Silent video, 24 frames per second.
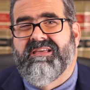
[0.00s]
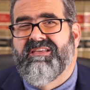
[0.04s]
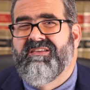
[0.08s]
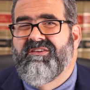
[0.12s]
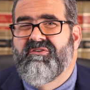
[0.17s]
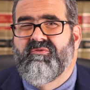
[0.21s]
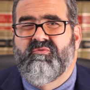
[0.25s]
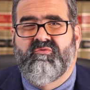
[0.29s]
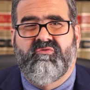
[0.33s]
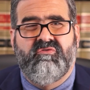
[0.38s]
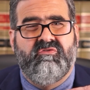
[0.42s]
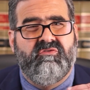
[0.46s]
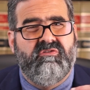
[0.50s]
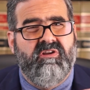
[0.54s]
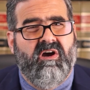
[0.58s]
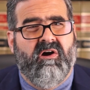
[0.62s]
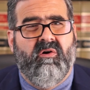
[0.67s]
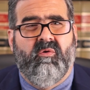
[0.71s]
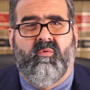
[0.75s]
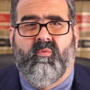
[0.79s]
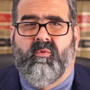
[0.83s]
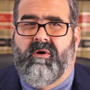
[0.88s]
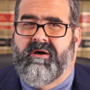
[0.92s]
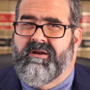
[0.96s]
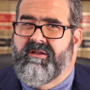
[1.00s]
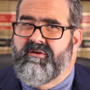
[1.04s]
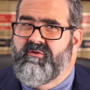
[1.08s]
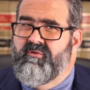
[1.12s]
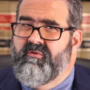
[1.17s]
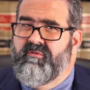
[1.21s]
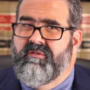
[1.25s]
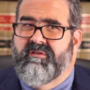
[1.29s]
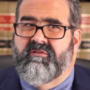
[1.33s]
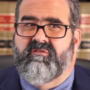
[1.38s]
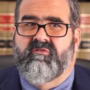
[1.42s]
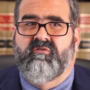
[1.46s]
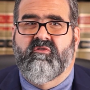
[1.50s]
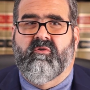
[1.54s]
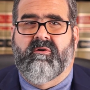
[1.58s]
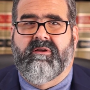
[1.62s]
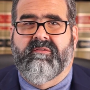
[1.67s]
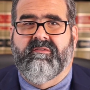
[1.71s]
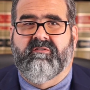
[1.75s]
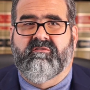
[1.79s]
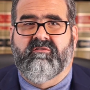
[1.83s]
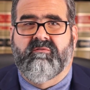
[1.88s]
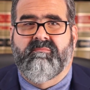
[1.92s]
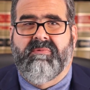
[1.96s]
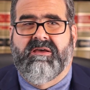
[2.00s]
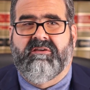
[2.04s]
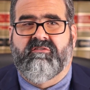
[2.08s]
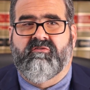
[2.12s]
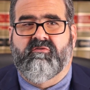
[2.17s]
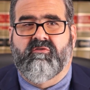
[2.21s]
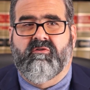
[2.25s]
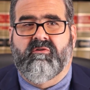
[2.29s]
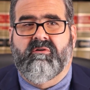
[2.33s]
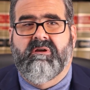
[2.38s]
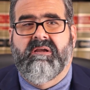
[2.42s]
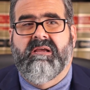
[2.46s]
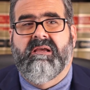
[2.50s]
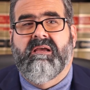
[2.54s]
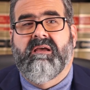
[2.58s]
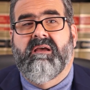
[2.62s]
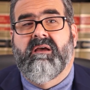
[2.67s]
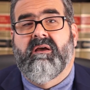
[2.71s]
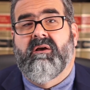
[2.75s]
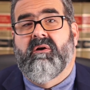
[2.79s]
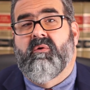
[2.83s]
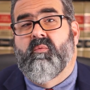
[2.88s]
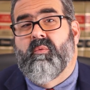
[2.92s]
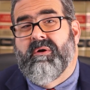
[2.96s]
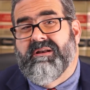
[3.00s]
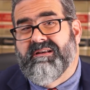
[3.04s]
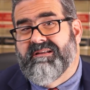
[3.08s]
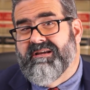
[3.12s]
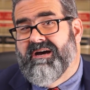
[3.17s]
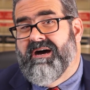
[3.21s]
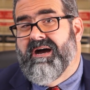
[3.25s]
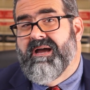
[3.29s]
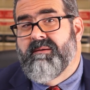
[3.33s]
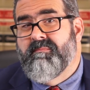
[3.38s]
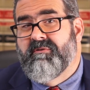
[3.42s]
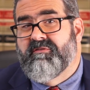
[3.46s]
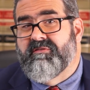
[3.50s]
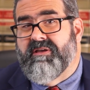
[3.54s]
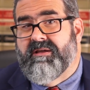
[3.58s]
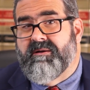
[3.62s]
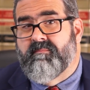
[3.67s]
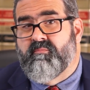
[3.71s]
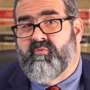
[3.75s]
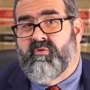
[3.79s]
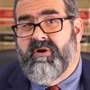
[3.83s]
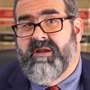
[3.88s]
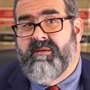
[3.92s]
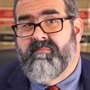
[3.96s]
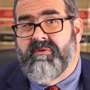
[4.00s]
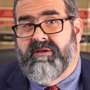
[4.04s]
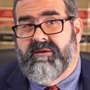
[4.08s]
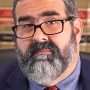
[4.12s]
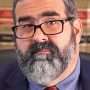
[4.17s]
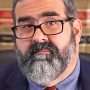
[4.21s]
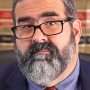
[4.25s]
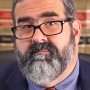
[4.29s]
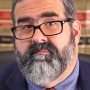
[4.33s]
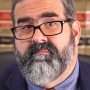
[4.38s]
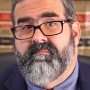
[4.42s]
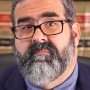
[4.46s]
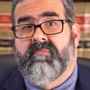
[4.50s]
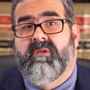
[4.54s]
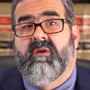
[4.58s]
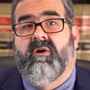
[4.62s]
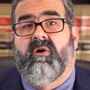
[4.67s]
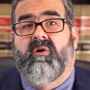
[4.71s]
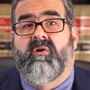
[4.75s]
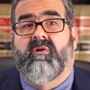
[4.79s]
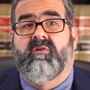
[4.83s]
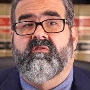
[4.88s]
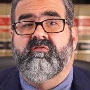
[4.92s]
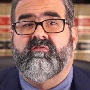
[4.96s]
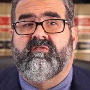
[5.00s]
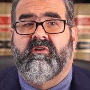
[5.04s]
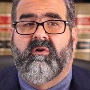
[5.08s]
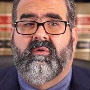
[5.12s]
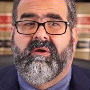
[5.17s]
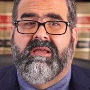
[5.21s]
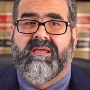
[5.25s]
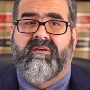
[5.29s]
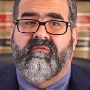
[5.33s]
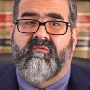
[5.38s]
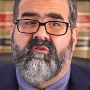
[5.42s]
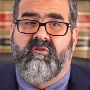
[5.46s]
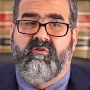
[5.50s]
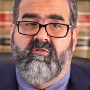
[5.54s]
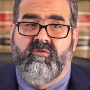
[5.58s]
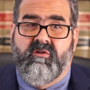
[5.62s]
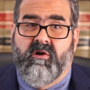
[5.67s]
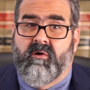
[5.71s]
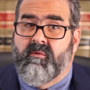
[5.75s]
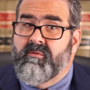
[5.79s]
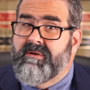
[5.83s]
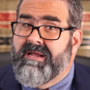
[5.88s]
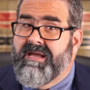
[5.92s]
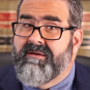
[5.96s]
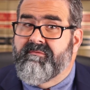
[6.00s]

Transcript: You don't want to do this during the semester when time is at a premium. Also, if you don't